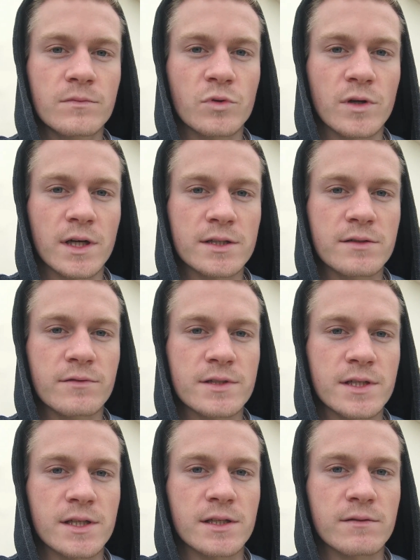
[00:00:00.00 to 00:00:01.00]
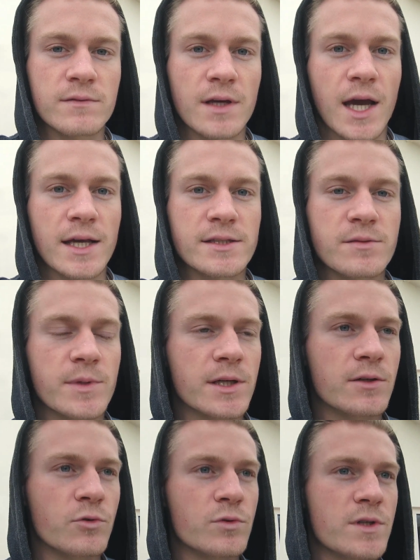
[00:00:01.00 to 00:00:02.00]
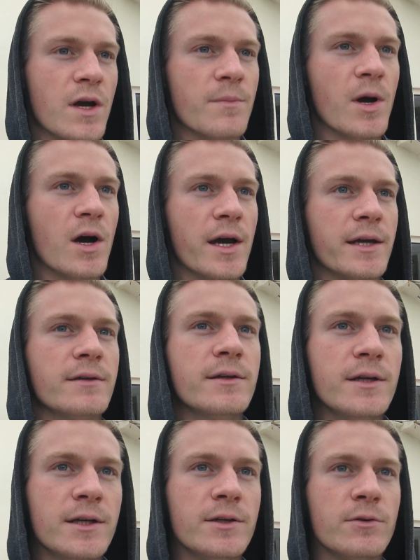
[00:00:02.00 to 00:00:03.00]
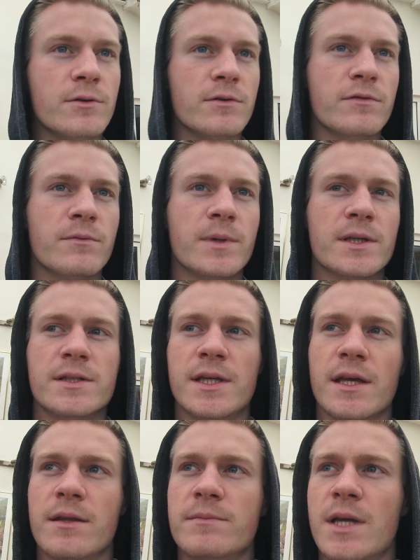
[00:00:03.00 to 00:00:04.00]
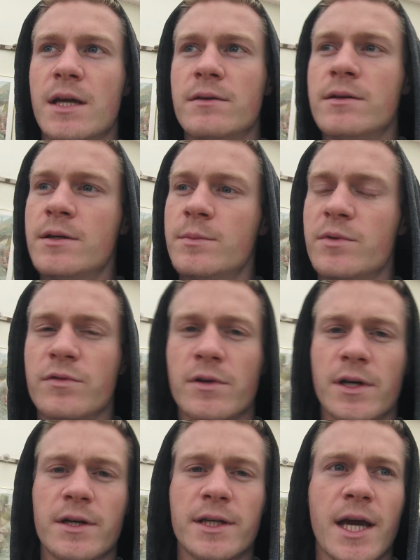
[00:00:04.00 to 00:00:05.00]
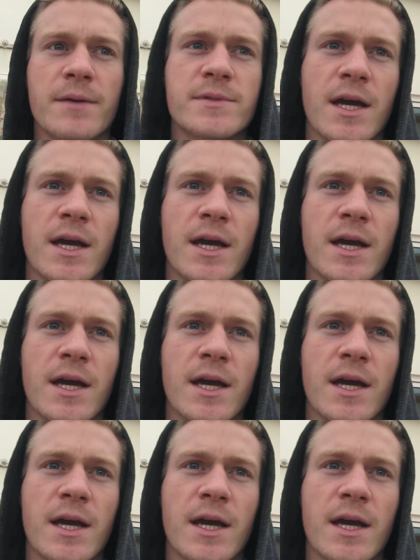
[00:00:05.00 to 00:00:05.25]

productivity has to be at an all-time high in order for me to get them done before I go to Cape